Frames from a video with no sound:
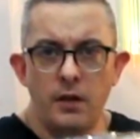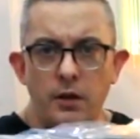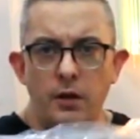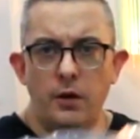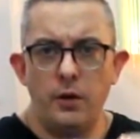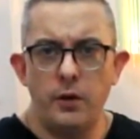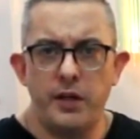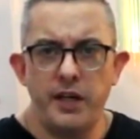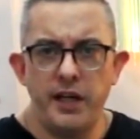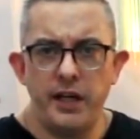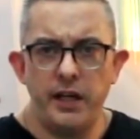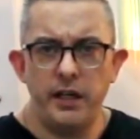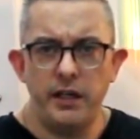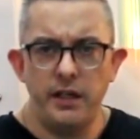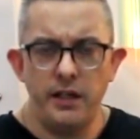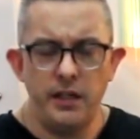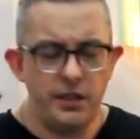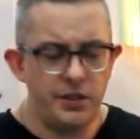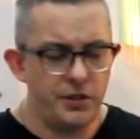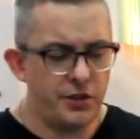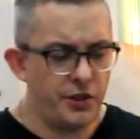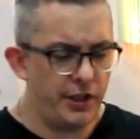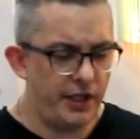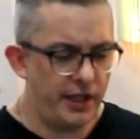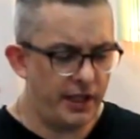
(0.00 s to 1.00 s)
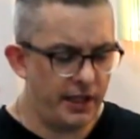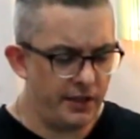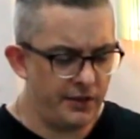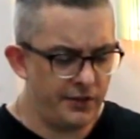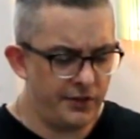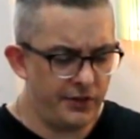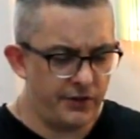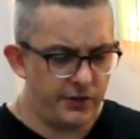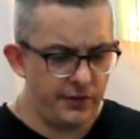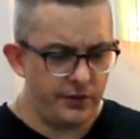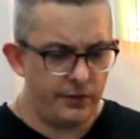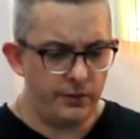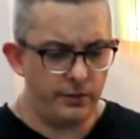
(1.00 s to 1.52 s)
Okay, here she
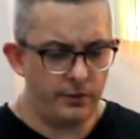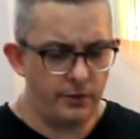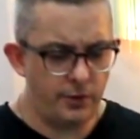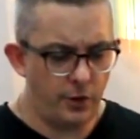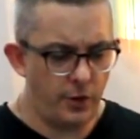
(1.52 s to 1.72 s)
is.